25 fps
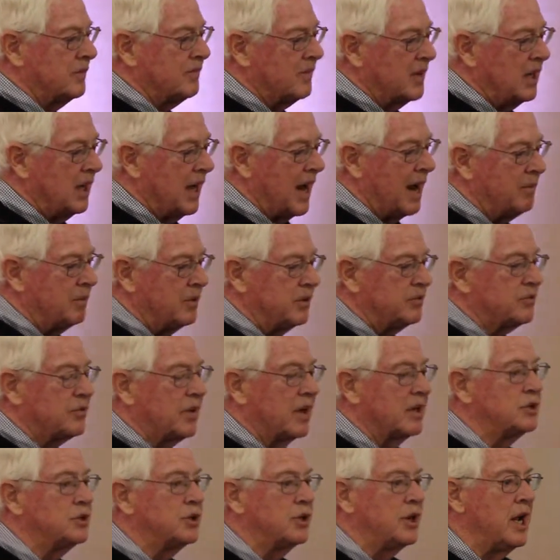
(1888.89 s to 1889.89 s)
of a collaborative
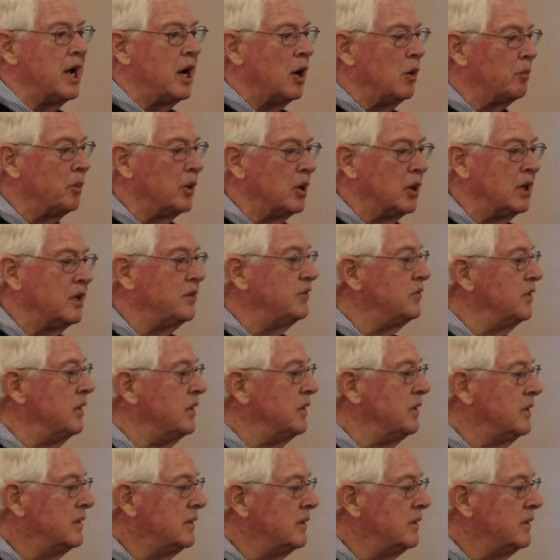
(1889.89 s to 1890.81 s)
structure to help her listen.